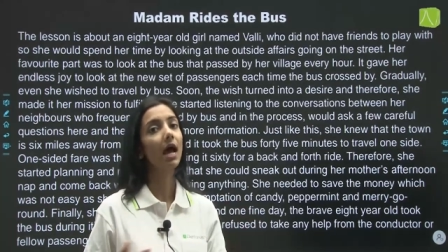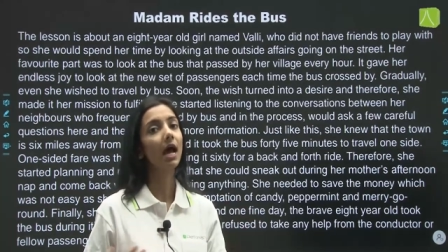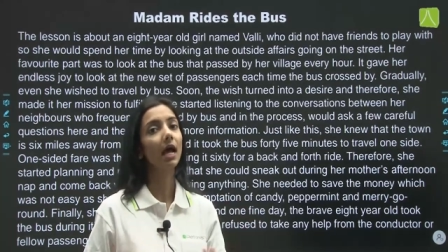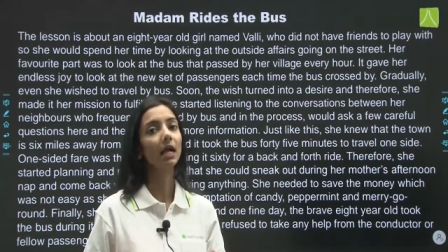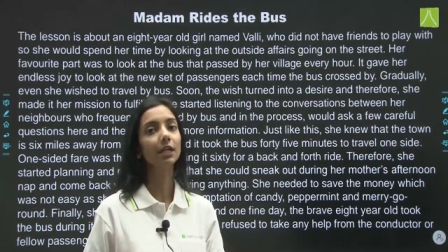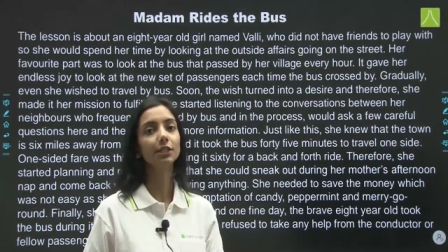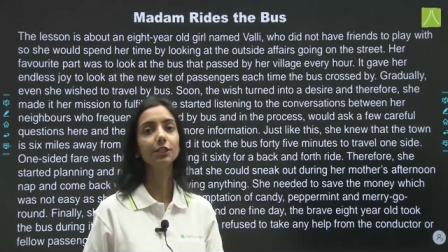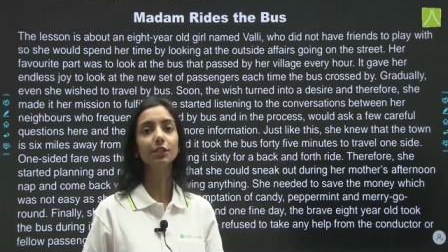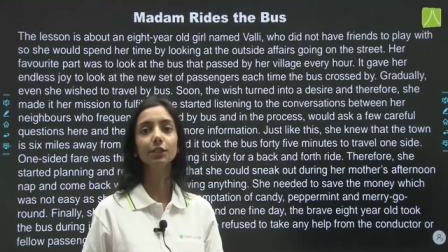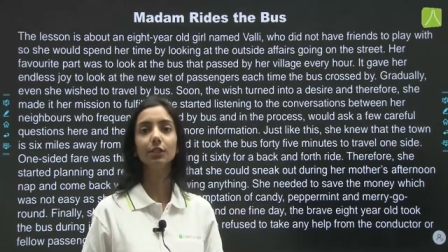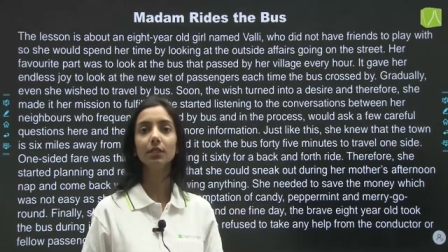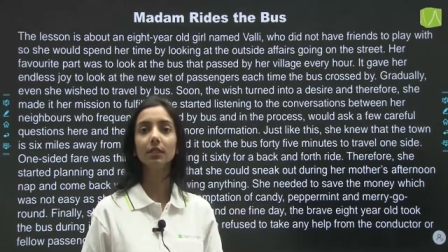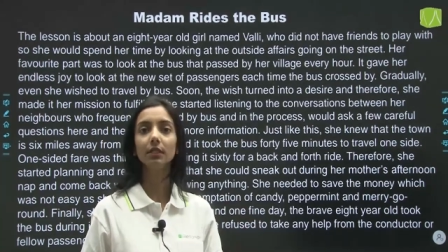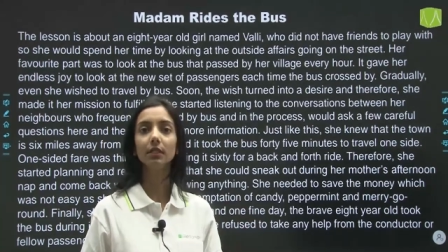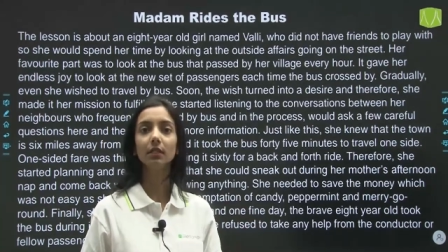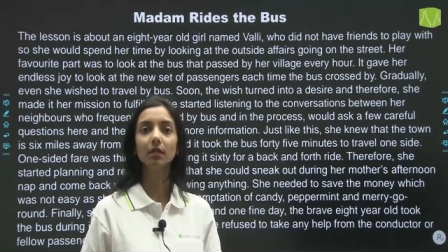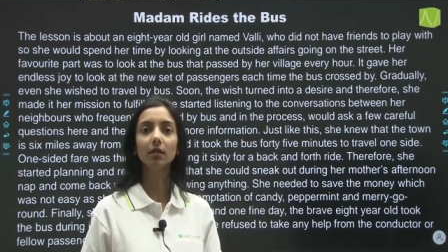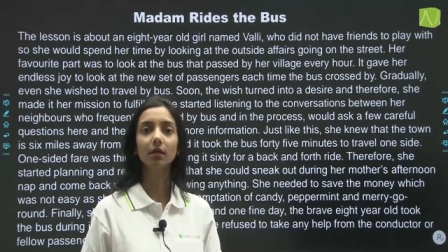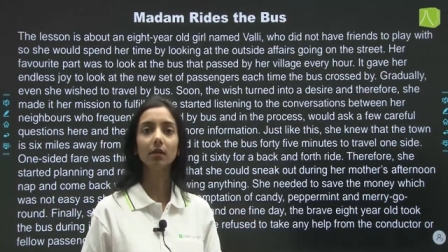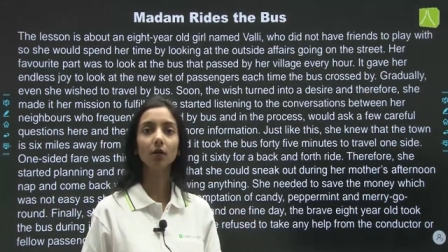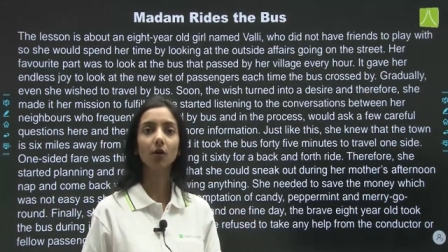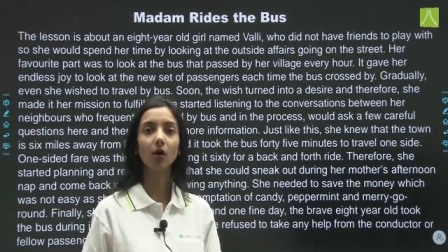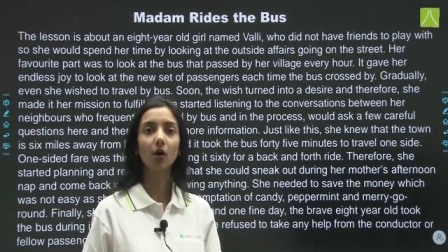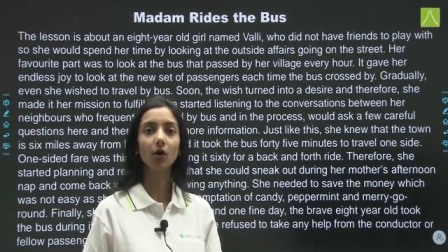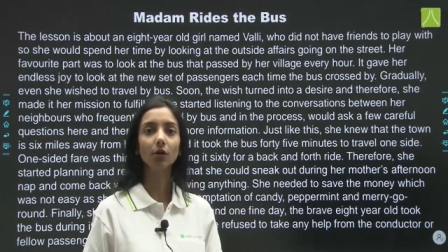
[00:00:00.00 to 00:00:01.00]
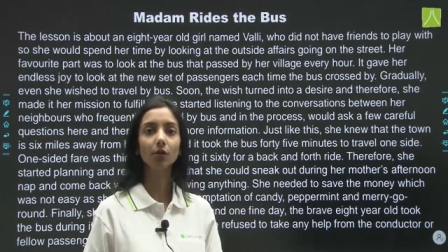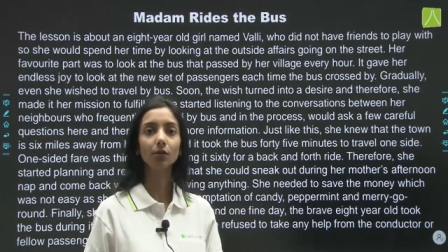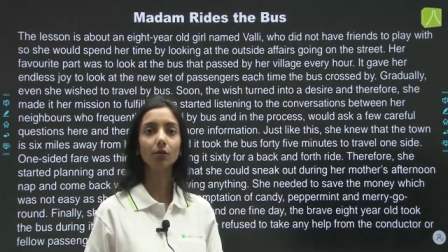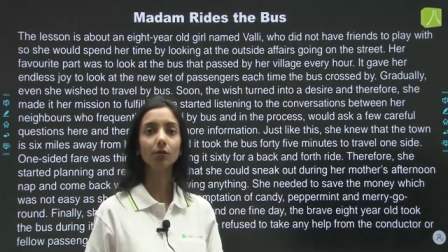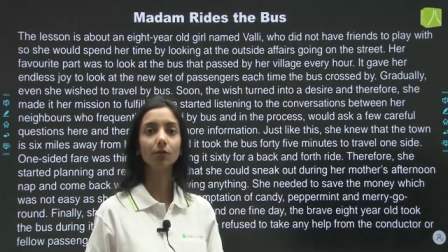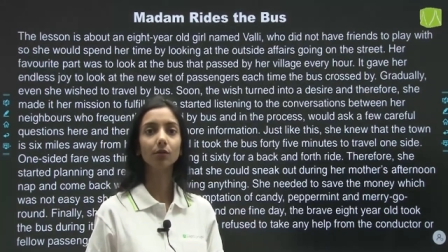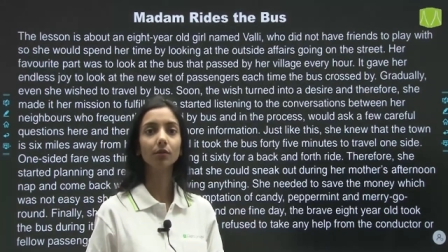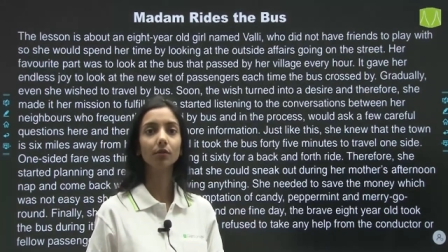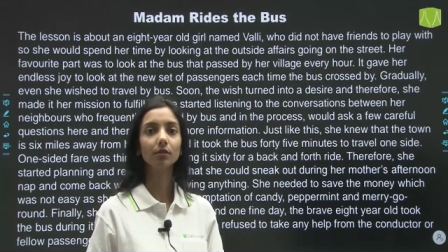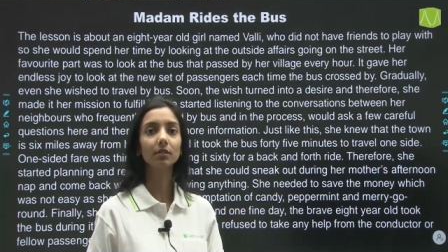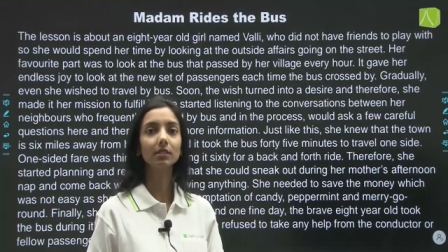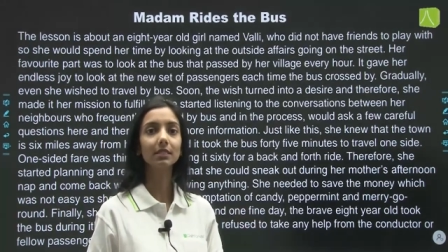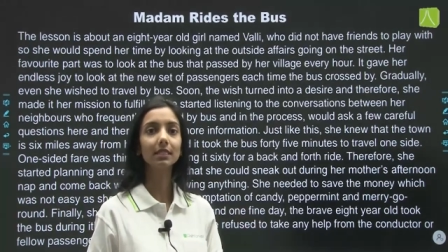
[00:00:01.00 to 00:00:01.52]
and she got
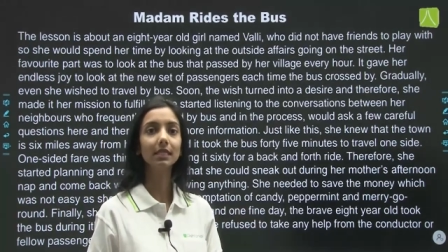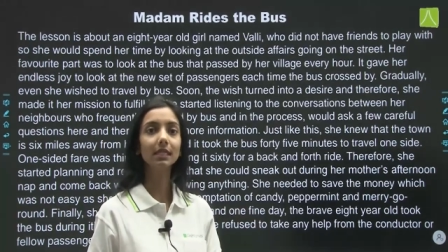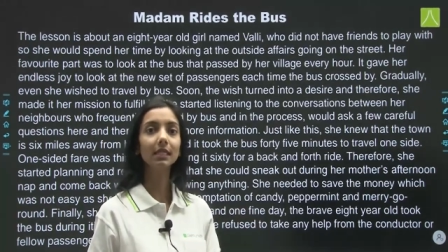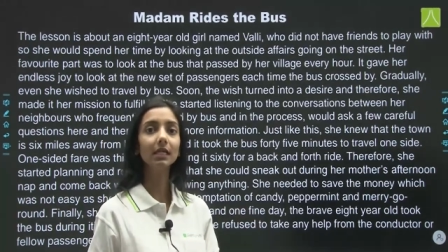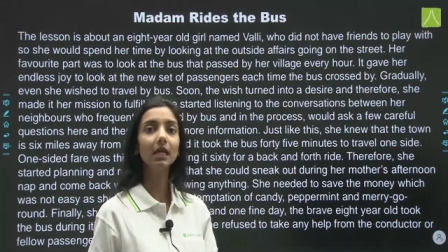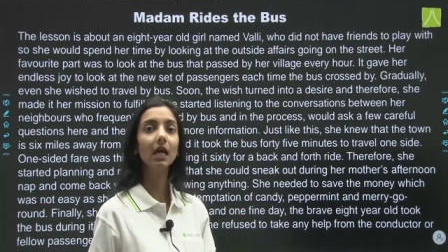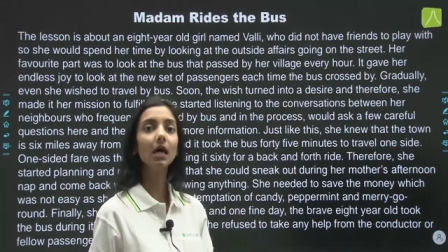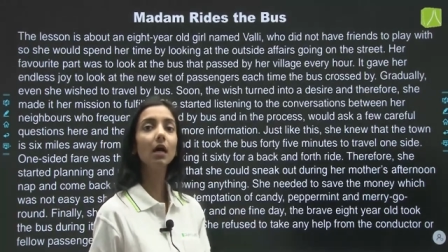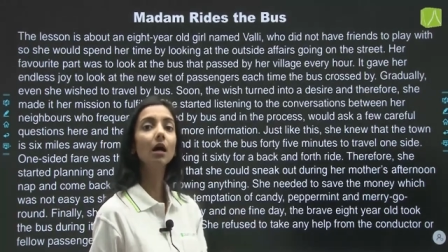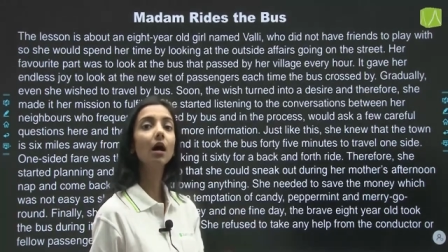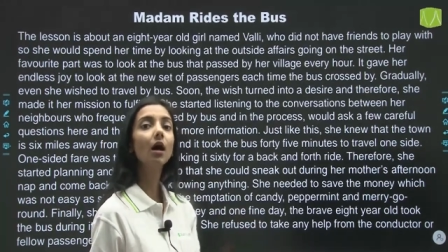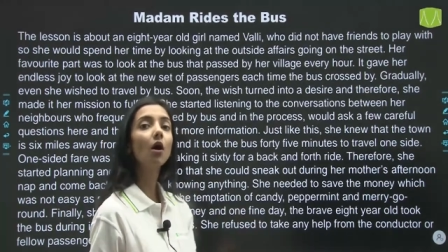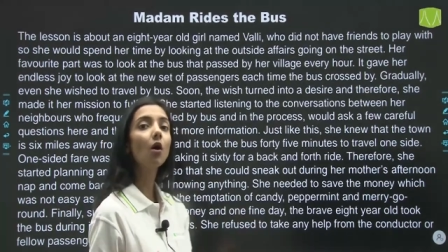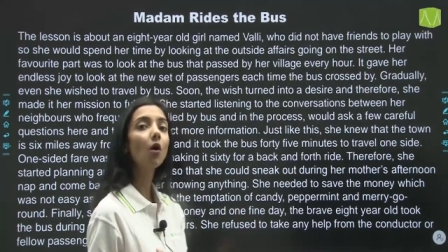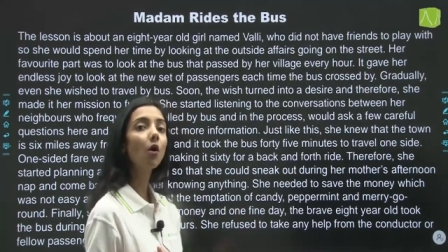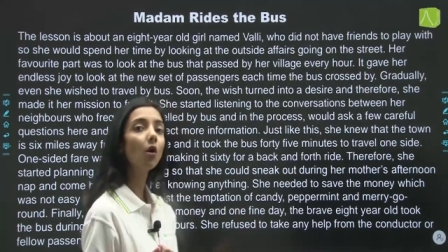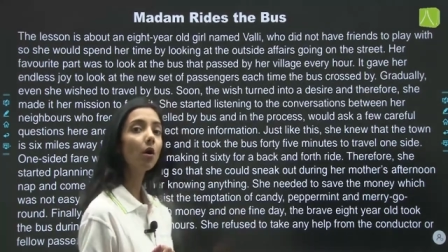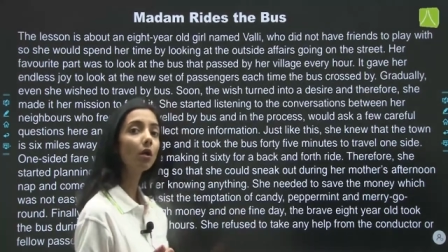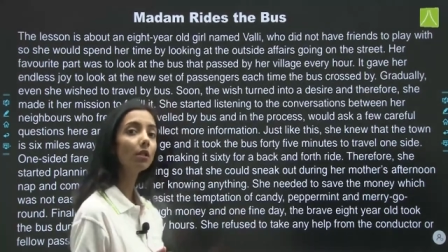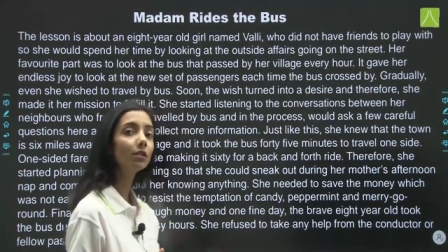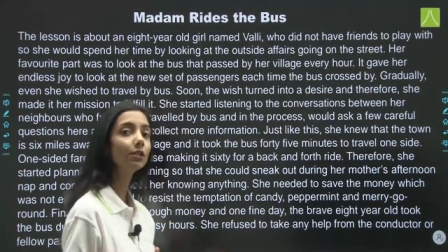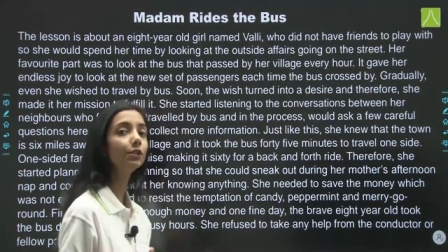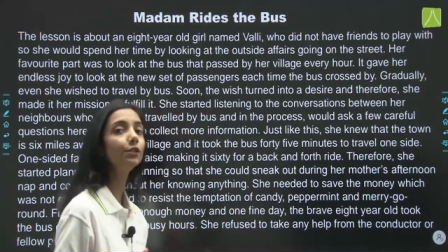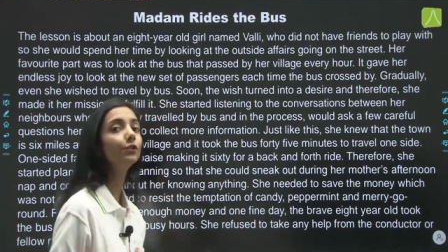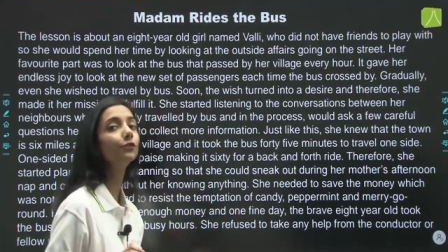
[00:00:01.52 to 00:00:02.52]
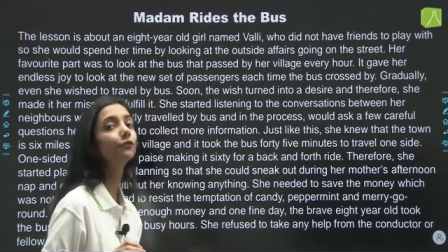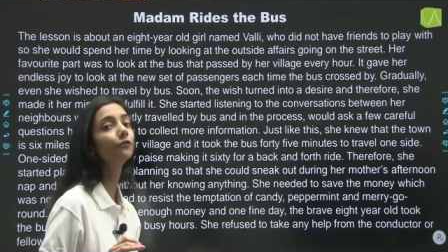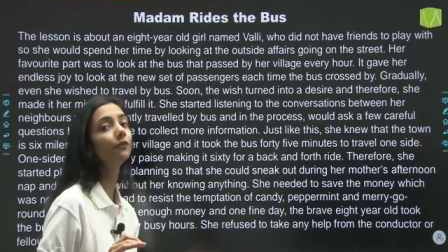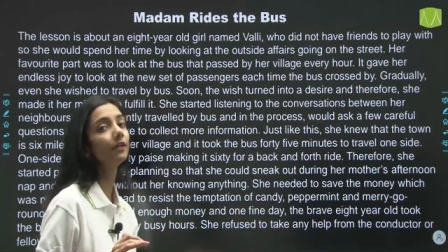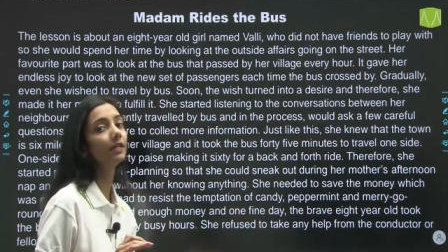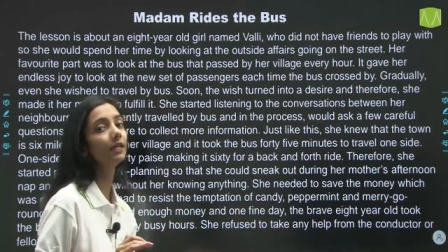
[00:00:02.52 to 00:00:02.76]
to see all the new